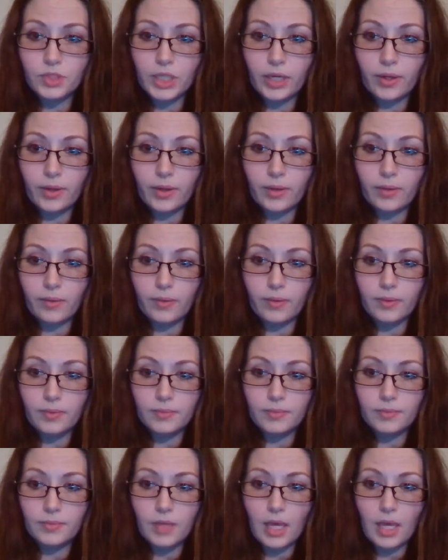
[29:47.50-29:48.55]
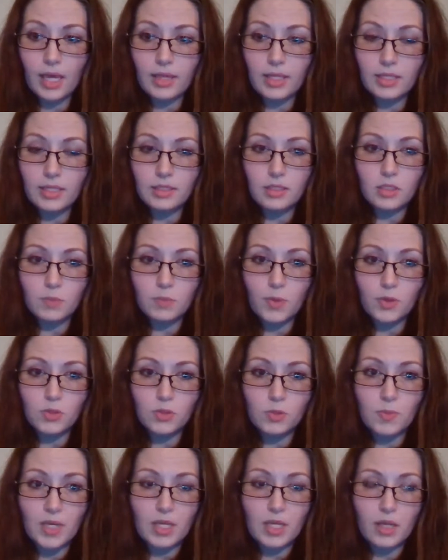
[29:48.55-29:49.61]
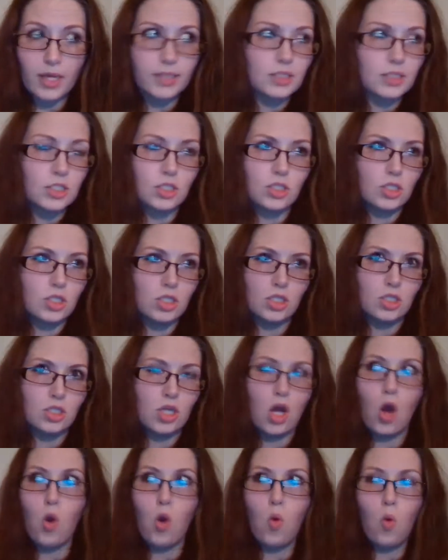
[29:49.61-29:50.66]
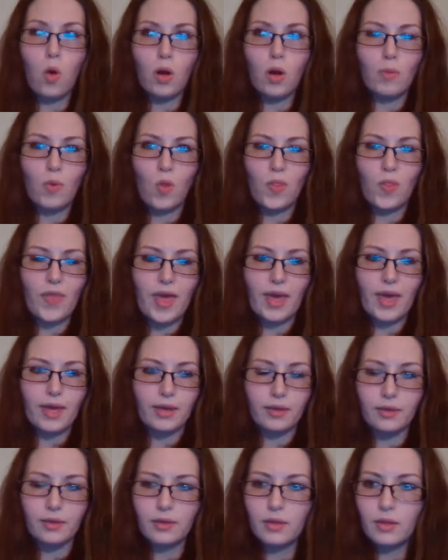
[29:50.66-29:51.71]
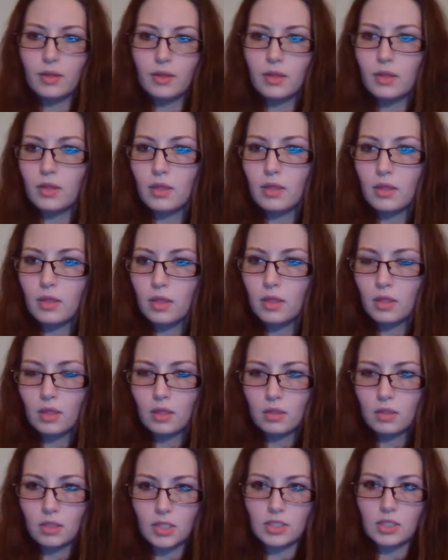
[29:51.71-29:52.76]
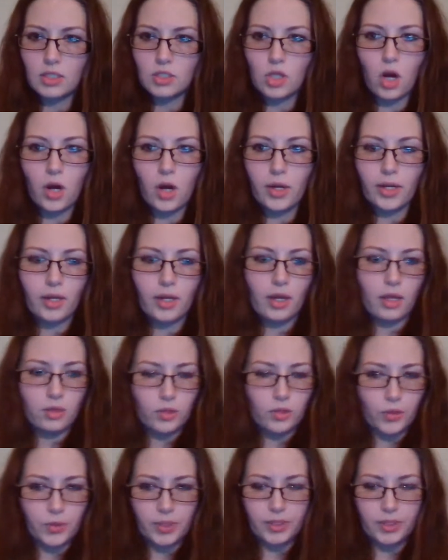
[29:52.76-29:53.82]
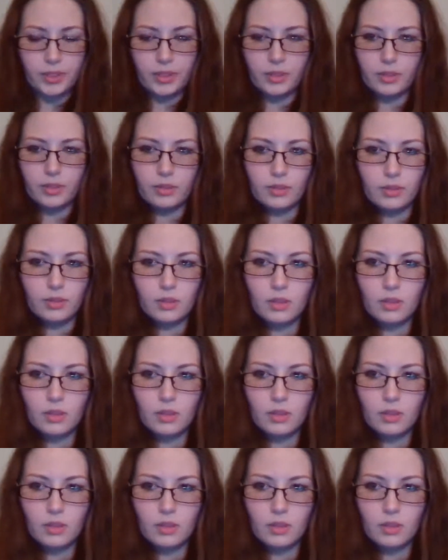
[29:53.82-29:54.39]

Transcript: So, and this is supposed to be like this horrible thing because a Target got looted.